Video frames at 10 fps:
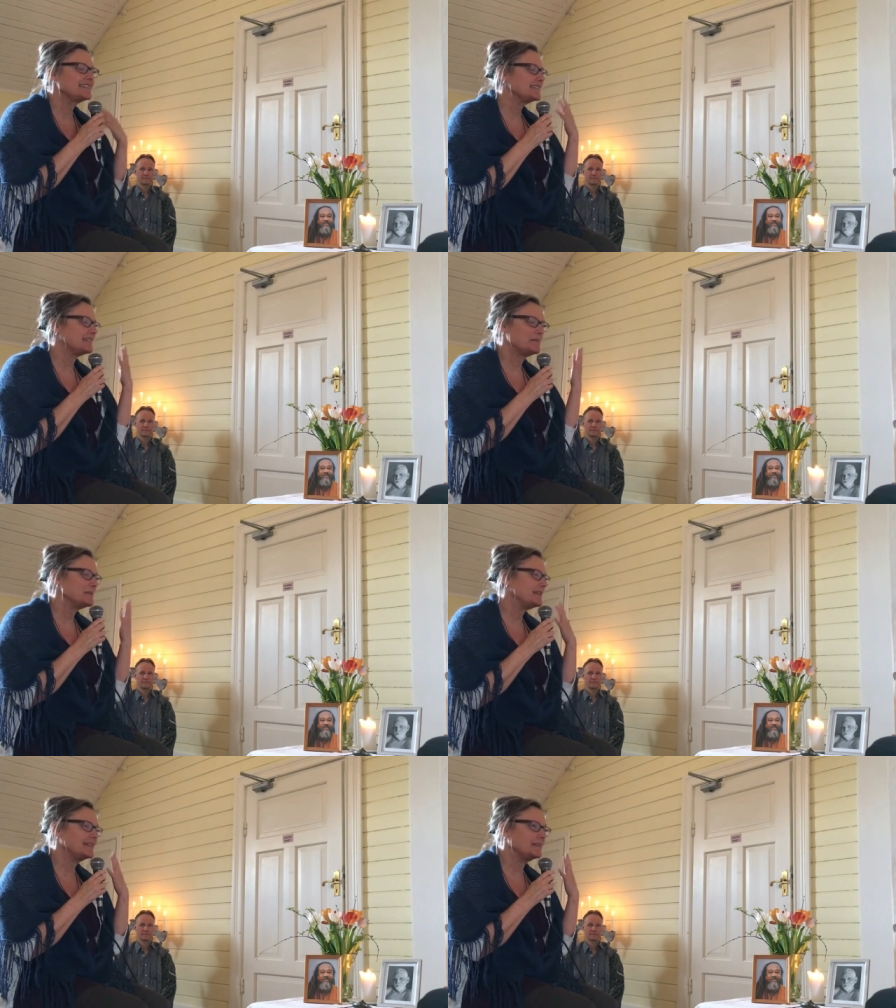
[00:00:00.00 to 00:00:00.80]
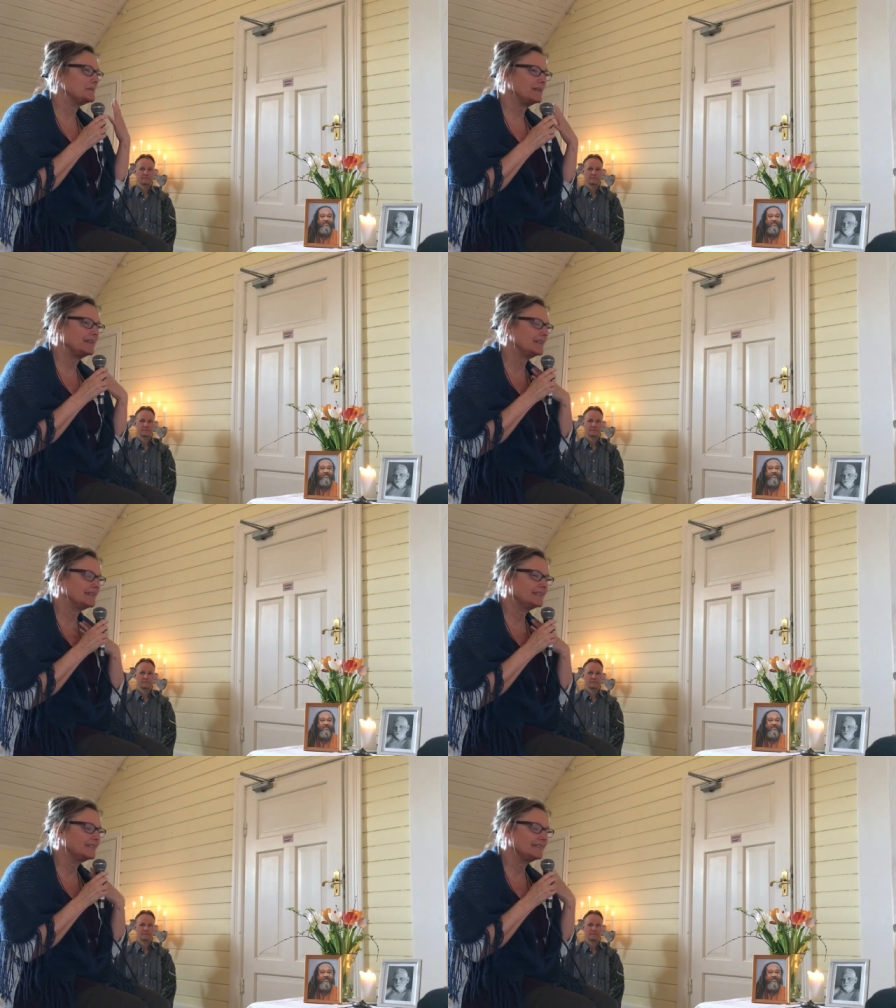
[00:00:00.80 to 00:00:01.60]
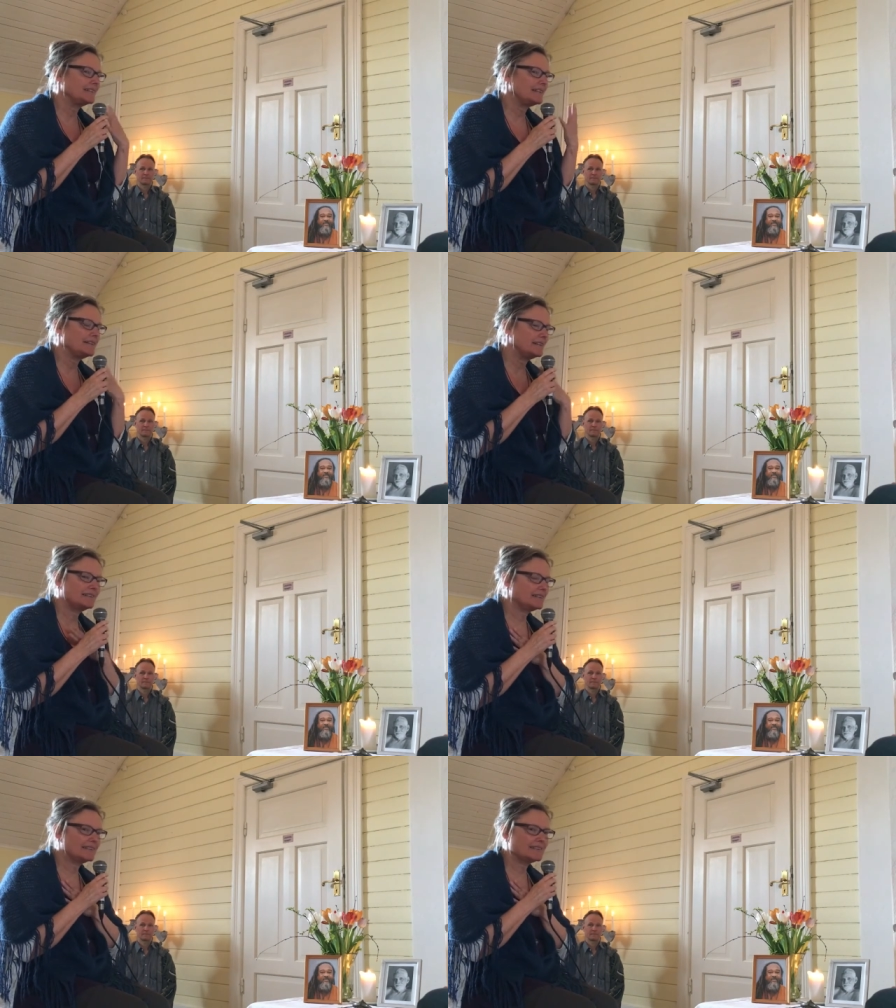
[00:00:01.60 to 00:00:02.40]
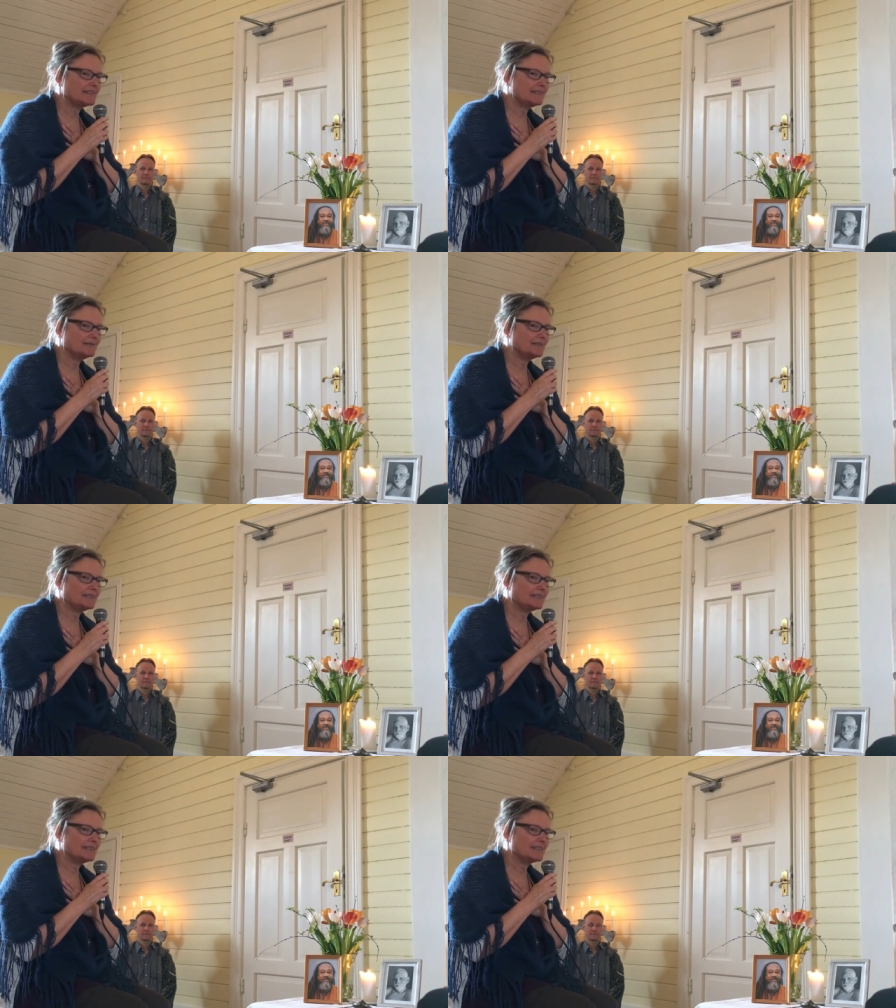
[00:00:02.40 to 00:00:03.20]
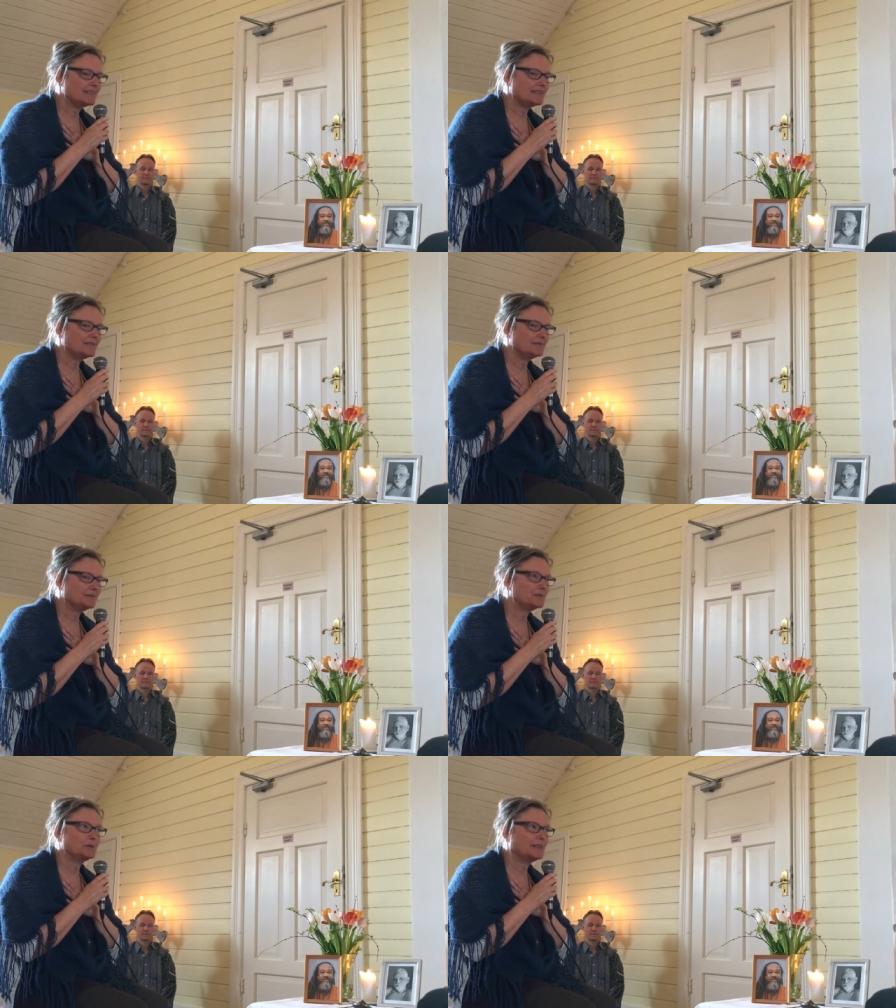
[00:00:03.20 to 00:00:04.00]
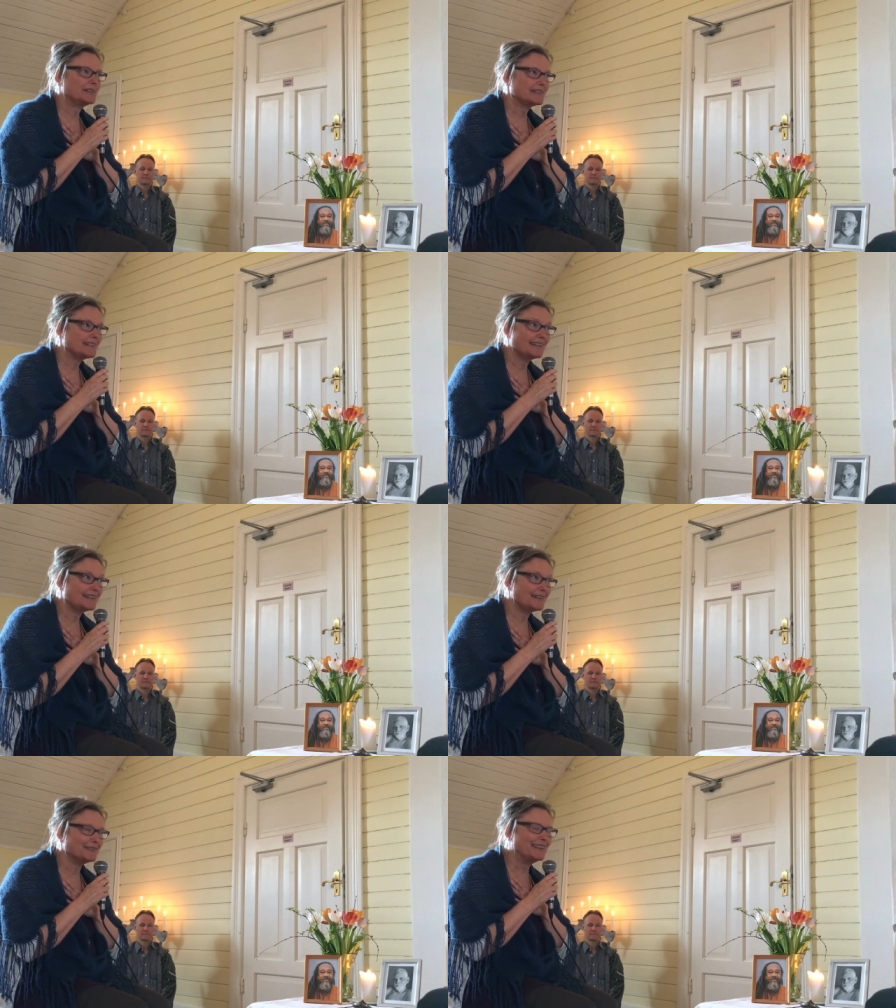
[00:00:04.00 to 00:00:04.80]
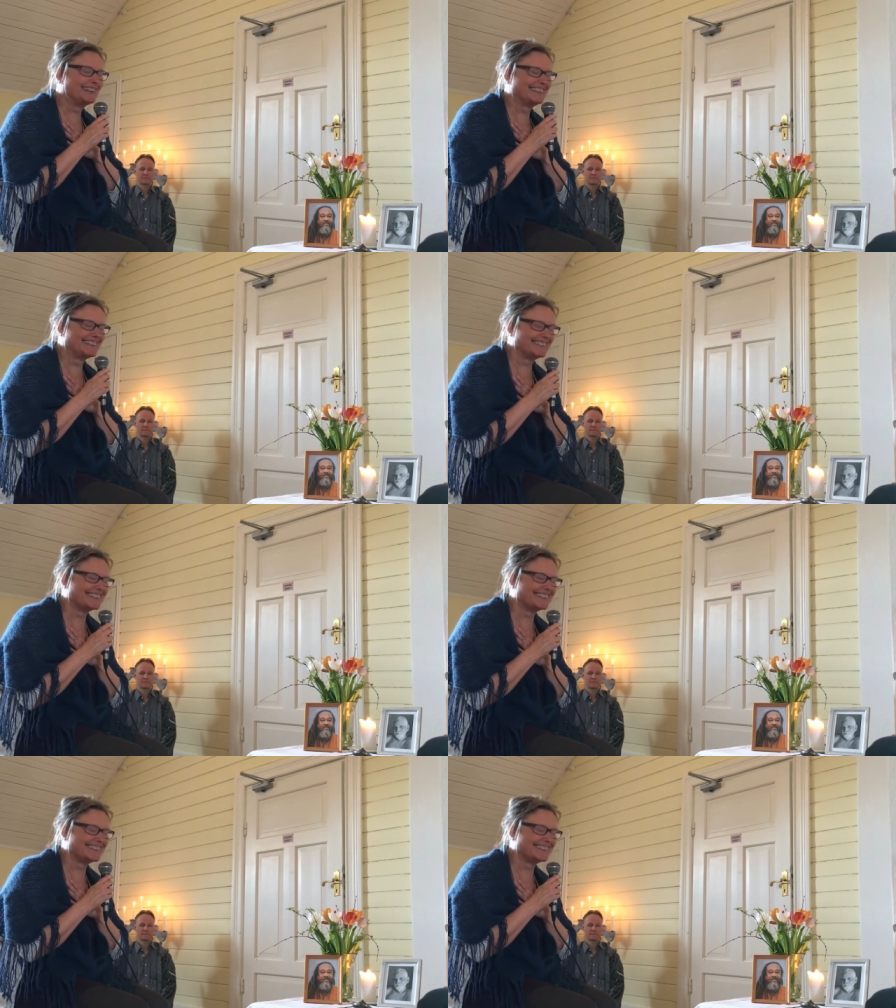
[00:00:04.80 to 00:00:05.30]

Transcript: something in me yeah it's it's where is the love